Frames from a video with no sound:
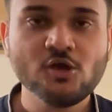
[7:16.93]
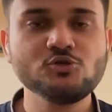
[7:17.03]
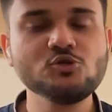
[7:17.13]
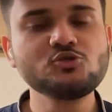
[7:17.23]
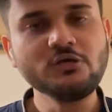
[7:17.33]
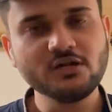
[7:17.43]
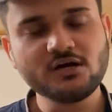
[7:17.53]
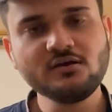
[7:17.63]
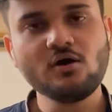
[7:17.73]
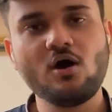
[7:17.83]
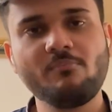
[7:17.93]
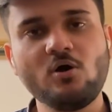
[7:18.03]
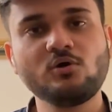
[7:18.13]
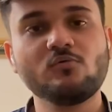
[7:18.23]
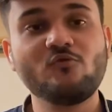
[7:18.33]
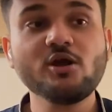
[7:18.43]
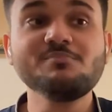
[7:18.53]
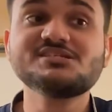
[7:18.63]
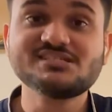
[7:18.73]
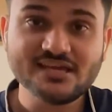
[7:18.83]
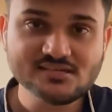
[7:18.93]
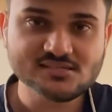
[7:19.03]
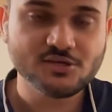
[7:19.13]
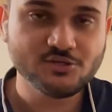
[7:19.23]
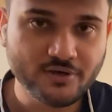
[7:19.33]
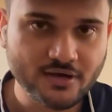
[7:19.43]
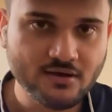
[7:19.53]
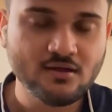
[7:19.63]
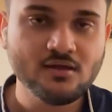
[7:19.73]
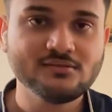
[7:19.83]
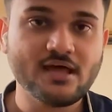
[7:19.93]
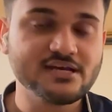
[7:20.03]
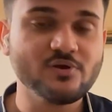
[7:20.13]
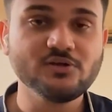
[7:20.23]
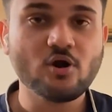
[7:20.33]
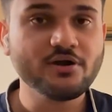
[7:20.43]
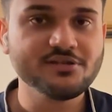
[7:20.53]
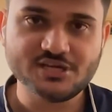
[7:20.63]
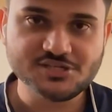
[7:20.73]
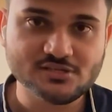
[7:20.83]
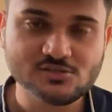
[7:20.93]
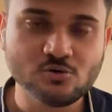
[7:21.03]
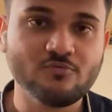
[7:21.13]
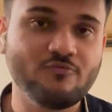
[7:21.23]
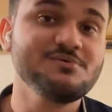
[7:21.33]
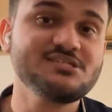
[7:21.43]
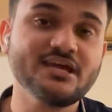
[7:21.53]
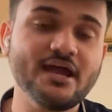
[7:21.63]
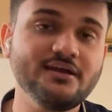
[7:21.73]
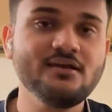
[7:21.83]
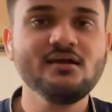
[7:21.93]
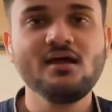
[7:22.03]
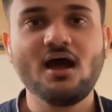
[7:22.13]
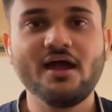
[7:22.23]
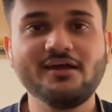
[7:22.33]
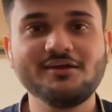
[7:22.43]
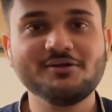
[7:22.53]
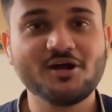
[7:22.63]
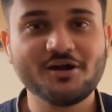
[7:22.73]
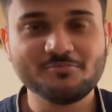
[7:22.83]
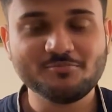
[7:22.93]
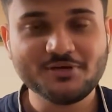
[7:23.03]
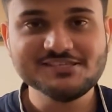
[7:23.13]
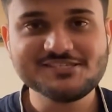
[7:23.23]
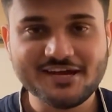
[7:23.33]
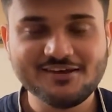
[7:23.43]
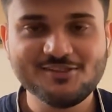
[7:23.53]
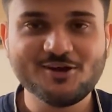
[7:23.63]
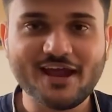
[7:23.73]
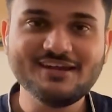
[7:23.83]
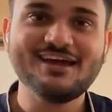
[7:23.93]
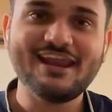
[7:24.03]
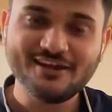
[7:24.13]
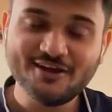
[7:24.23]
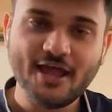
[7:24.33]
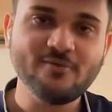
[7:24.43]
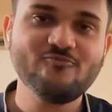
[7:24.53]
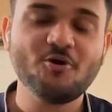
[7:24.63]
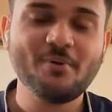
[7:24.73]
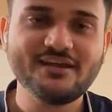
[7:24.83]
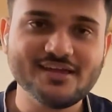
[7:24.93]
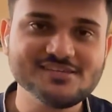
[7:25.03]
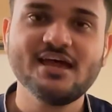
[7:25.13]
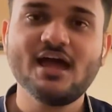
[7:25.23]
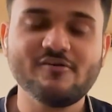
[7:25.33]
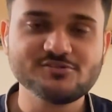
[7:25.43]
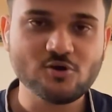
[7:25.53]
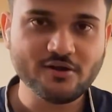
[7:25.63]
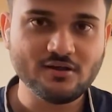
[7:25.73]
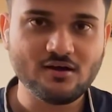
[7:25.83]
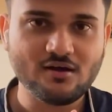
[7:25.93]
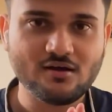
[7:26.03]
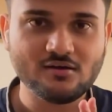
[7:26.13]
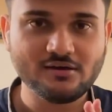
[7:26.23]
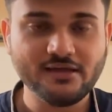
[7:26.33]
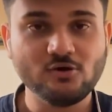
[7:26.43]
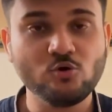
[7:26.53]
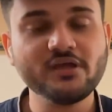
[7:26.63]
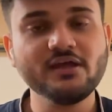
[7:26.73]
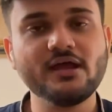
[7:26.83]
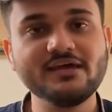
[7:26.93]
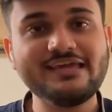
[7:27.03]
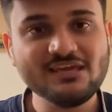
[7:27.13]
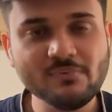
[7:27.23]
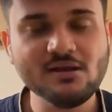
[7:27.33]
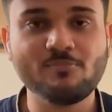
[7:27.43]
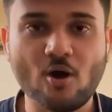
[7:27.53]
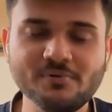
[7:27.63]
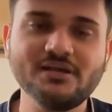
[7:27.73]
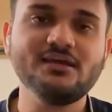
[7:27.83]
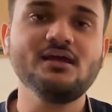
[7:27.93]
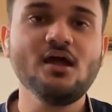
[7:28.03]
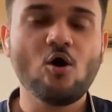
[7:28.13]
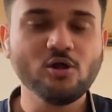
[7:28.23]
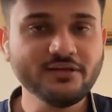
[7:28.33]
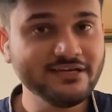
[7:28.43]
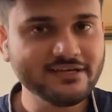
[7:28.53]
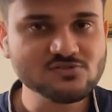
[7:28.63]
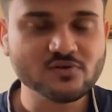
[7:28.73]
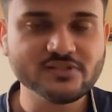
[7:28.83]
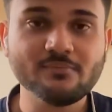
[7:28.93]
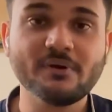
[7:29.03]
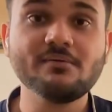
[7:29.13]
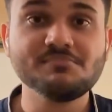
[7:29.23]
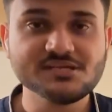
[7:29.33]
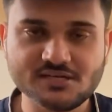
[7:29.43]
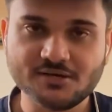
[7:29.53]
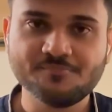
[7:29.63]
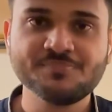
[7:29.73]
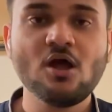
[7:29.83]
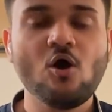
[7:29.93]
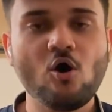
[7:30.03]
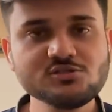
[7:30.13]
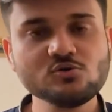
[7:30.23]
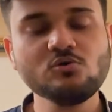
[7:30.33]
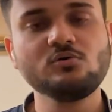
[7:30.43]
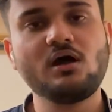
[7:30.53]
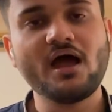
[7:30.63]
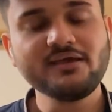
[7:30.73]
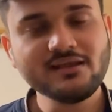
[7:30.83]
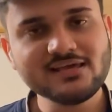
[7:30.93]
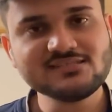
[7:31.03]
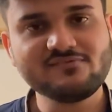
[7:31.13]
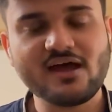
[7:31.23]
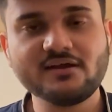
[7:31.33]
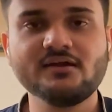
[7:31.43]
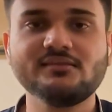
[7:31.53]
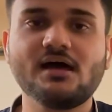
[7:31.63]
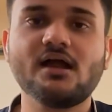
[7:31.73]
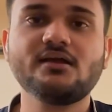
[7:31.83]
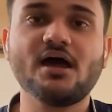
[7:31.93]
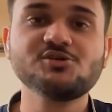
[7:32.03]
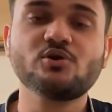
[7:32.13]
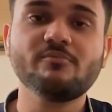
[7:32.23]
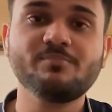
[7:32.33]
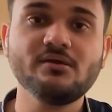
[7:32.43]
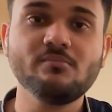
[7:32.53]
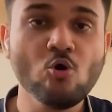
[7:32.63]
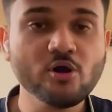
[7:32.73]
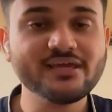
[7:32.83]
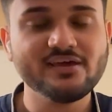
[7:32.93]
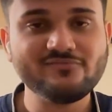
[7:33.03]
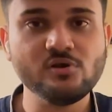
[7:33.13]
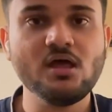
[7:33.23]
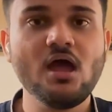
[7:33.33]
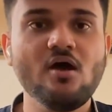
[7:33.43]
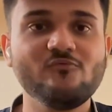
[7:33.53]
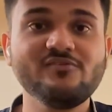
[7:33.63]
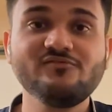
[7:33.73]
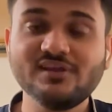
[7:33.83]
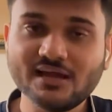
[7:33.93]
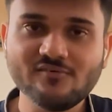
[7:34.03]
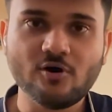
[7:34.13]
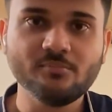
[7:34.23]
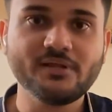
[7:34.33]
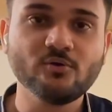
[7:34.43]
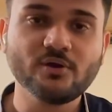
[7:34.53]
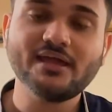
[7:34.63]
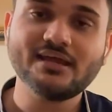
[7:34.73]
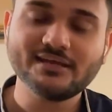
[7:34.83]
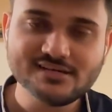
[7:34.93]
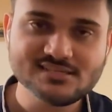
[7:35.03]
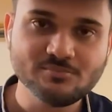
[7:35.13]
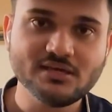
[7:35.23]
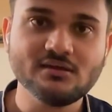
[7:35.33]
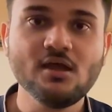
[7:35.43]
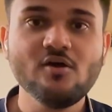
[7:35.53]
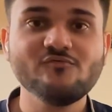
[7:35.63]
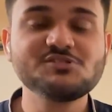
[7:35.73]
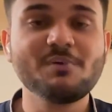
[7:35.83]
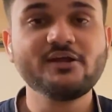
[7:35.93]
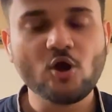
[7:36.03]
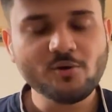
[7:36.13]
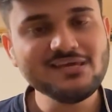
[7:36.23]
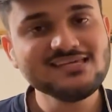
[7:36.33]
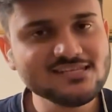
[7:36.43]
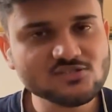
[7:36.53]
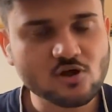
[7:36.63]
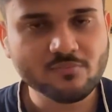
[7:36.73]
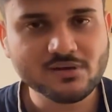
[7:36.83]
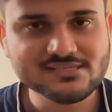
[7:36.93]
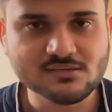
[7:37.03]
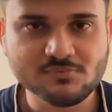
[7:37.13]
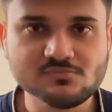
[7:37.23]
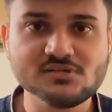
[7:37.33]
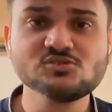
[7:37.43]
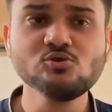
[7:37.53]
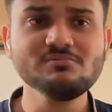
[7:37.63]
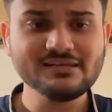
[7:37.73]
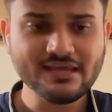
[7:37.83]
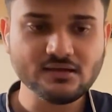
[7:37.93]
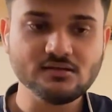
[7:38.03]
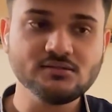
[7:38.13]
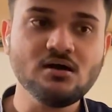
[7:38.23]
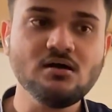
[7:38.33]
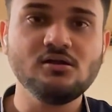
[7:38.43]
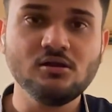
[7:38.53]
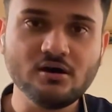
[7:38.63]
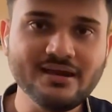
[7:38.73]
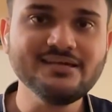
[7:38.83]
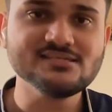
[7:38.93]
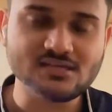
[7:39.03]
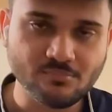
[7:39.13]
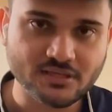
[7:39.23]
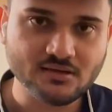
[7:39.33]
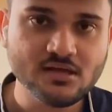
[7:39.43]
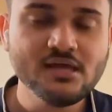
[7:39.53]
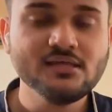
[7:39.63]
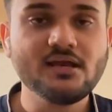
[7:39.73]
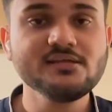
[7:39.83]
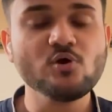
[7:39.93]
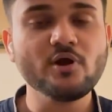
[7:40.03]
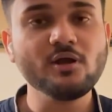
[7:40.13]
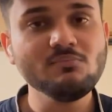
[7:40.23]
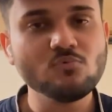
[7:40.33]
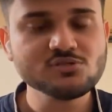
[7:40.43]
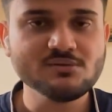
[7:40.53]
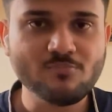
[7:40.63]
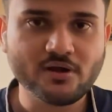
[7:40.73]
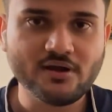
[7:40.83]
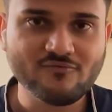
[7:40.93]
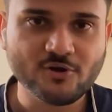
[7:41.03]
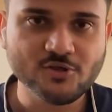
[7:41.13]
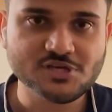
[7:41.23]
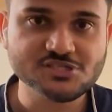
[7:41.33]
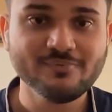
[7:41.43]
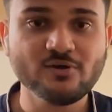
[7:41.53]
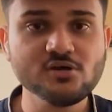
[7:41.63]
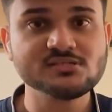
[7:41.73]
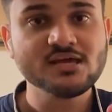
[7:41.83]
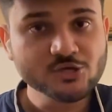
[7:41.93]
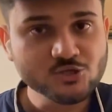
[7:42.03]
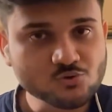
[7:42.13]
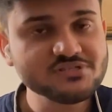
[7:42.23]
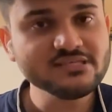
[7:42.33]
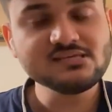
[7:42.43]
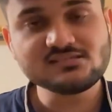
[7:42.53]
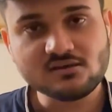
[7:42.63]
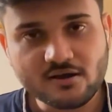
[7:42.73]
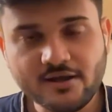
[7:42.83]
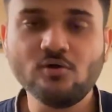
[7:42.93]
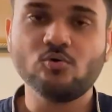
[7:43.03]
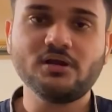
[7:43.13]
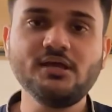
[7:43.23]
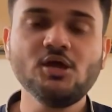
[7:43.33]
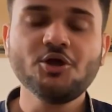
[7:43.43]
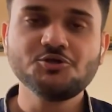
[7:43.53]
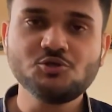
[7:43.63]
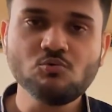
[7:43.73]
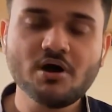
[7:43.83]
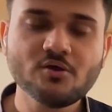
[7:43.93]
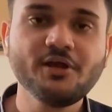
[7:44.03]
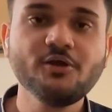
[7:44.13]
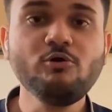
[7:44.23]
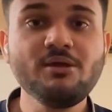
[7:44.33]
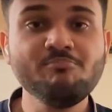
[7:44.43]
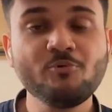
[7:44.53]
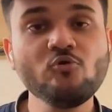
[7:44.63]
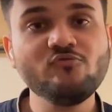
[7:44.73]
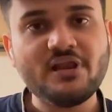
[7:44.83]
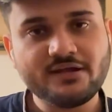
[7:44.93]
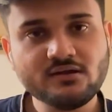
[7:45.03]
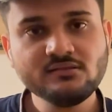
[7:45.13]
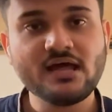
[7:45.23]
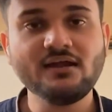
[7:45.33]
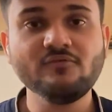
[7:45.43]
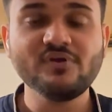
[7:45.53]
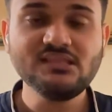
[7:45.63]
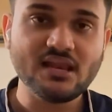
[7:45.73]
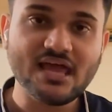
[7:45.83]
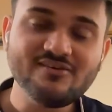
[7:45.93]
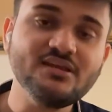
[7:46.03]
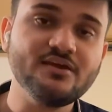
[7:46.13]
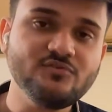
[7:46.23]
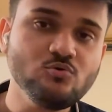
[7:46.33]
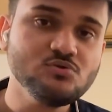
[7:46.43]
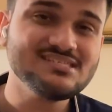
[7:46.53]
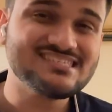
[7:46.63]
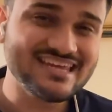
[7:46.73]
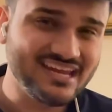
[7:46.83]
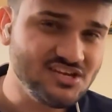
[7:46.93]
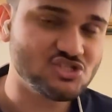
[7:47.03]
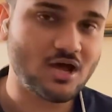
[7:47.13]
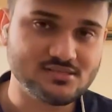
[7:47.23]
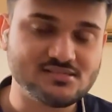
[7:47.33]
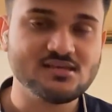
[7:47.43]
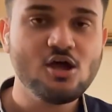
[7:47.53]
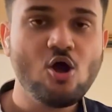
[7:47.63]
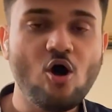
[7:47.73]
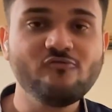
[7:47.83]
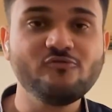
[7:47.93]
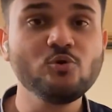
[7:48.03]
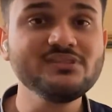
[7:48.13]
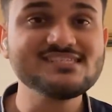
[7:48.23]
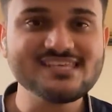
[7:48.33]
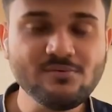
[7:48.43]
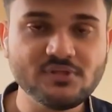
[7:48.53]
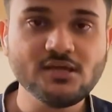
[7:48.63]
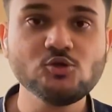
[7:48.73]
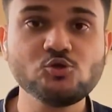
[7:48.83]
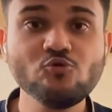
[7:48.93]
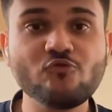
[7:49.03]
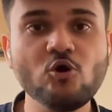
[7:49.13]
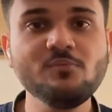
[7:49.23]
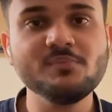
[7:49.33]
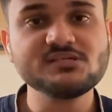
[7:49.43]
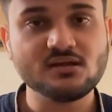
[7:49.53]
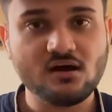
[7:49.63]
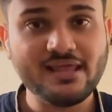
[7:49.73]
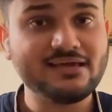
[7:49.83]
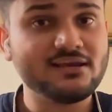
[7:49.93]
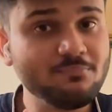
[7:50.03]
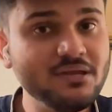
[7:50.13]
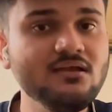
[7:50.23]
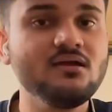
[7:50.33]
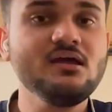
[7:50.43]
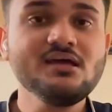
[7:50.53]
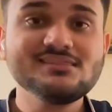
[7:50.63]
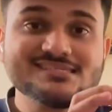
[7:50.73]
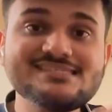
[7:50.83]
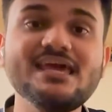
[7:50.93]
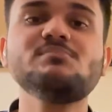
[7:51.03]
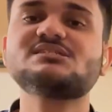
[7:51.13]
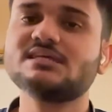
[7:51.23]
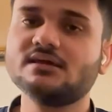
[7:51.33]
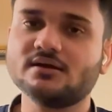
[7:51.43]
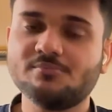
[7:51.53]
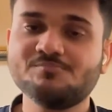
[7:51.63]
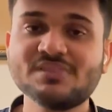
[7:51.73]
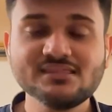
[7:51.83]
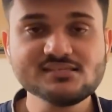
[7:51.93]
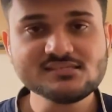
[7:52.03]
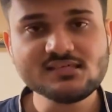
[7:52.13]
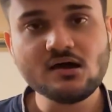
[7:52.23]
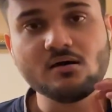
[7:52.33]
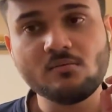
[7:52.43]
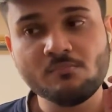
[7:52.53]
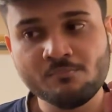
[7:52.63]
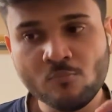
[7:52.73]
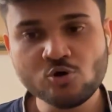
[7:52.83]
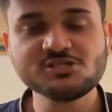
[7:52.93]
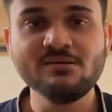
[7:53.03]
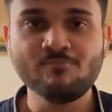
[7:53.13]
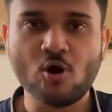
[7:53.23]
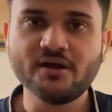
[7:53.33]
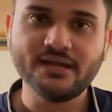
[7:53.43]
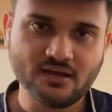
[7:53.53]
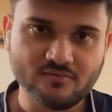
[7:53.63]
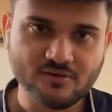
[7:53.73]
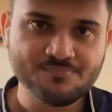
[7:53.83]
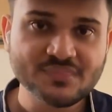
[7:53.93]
You should learn about what mistakes you did. That's why you got a rejection. So what mistake I did? I didn't set the right calendar time for my test. I was not looking at the email properly. All the details were there, but I missed it. Also, I realized the fact that I should be more careful when filling a form that, okay, I can get something which might not be easily solvable in C++. So like the learning is something that is going to be most important after rejection, because using this learning only, you are going to improve later, that when the life will give you the second chance of doing the same thing, you won't repeat the same mistake again. This is the most important takeaway.